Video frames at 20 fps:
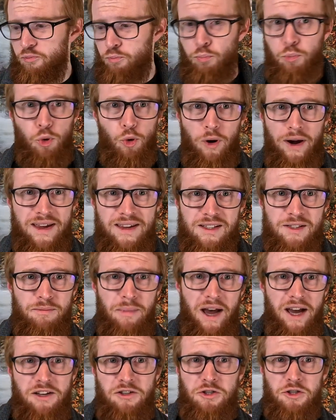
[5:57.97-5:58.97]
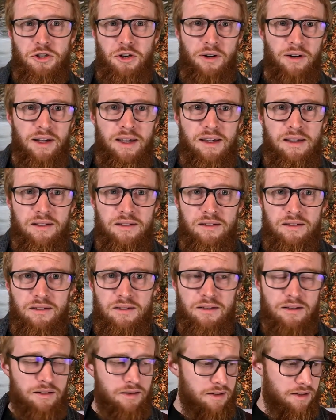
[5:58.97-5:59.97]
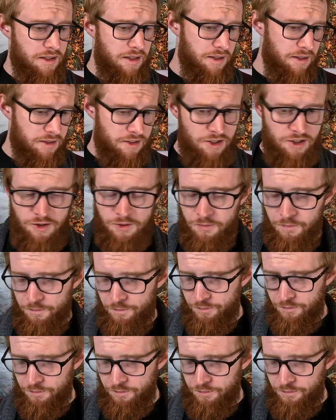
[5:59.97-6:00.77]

praise my journey, to